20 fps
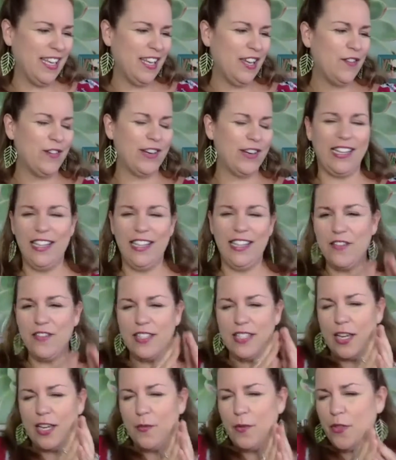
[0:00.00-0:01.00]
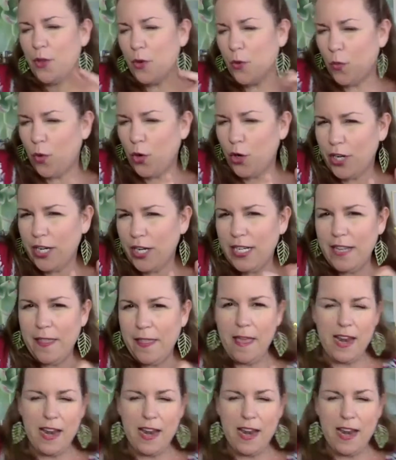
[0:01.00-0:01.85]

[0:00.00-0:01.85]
What I love is like when they're worried and then